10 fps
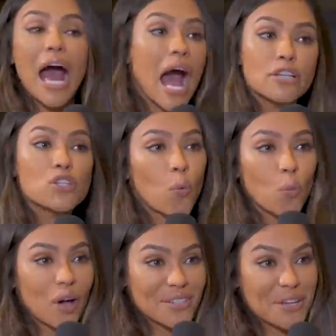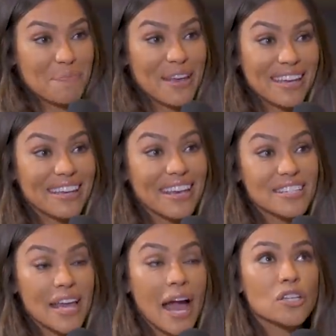And I don't want to be
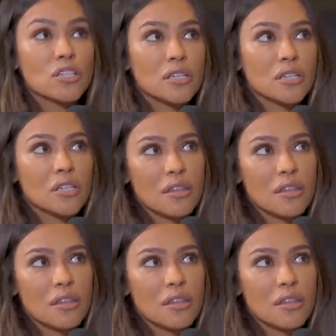attached